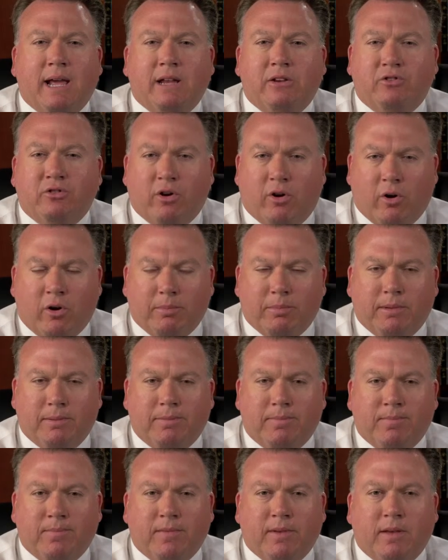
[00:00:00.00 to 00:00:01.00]
Daine Sharpe.
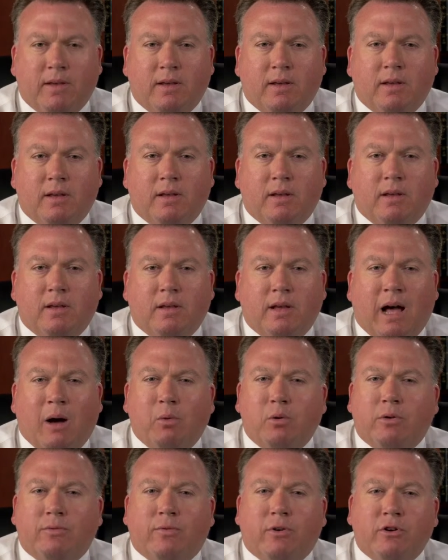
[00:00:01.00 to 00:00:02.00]

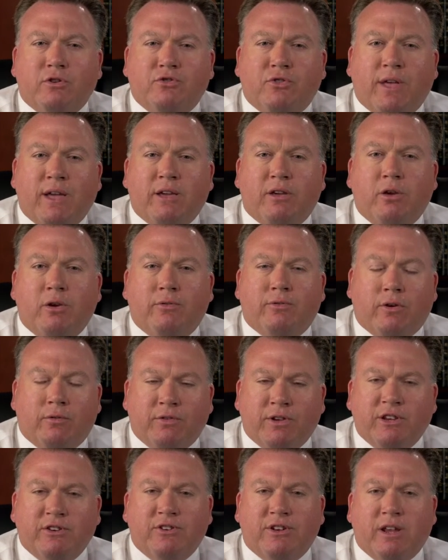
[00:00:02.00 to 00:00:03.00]
I want to first thank you
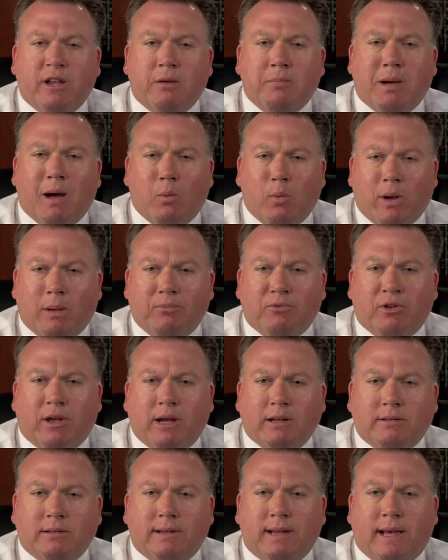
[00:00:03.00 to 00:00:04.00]
for visiting my
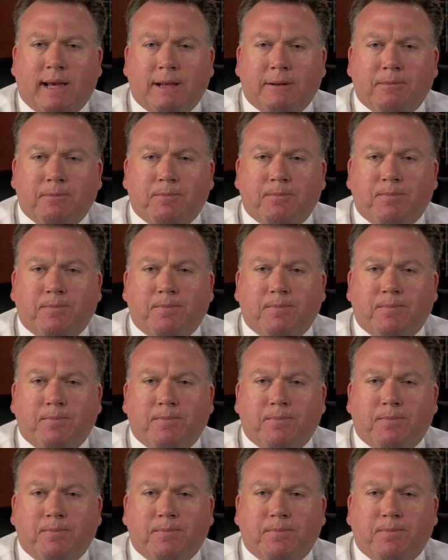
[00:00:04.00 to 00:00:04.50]
website today.